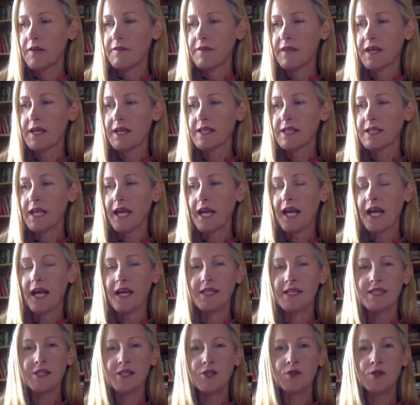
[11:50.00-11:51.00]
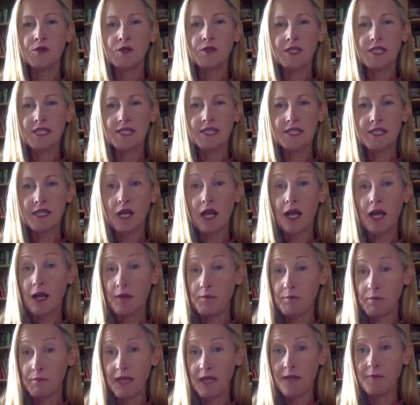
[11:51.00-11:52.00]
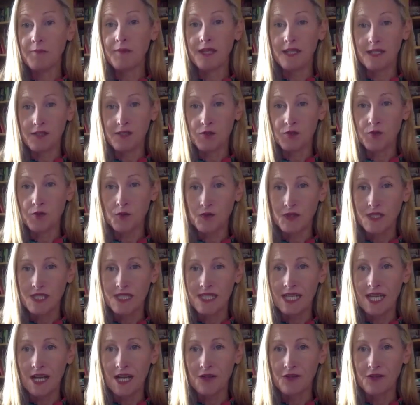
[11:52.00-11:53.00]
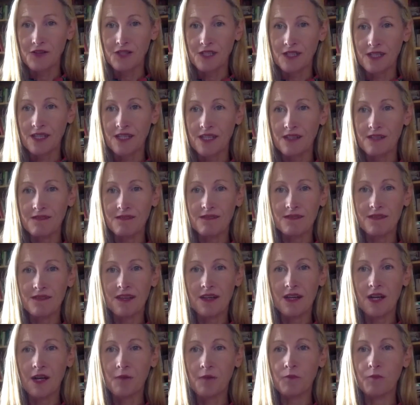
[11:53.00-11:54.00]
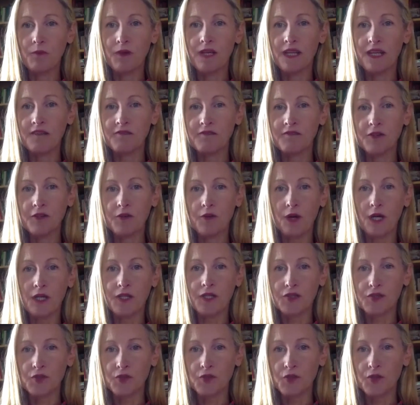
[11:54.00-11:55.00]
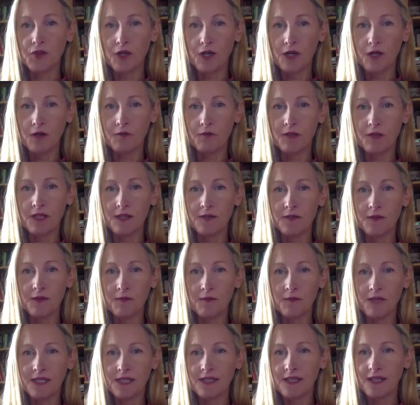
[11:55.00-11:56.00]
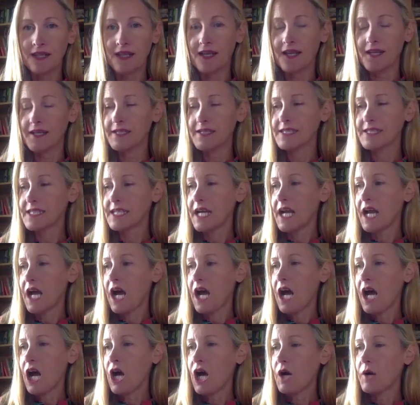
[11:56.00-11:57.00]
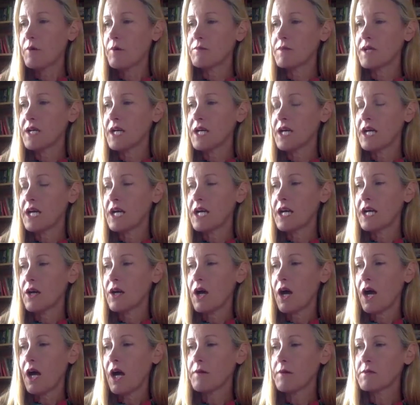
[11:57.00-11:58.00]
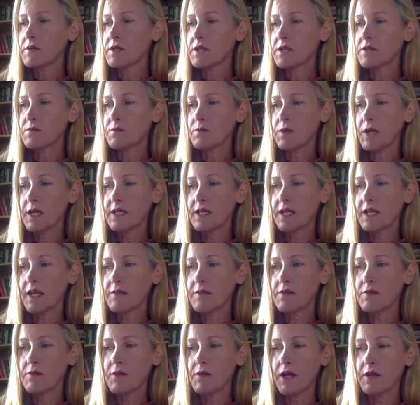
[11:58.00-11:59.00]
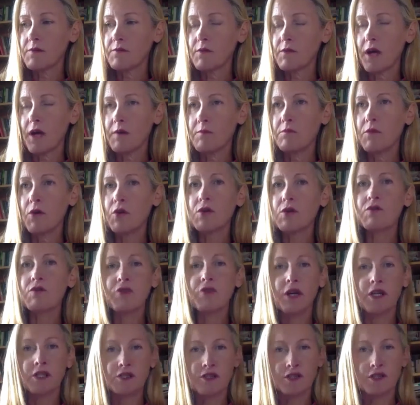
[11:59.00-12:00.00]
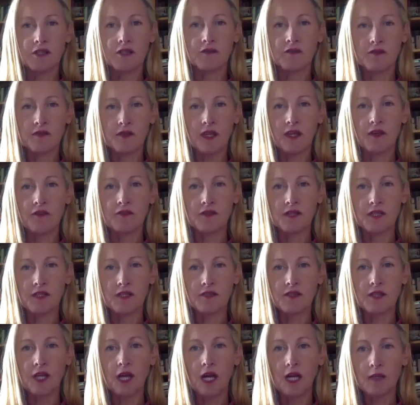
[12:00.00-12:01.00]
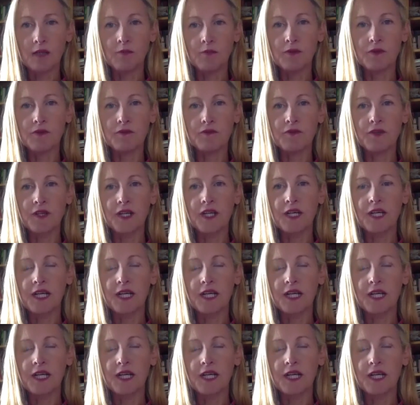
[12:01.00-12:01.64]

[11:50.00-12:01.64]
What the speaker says: that has a haunted, maybe it's a haunted house in it. We're never quite sure, are we, with Mandalay? I'm going to write a modern version of this type of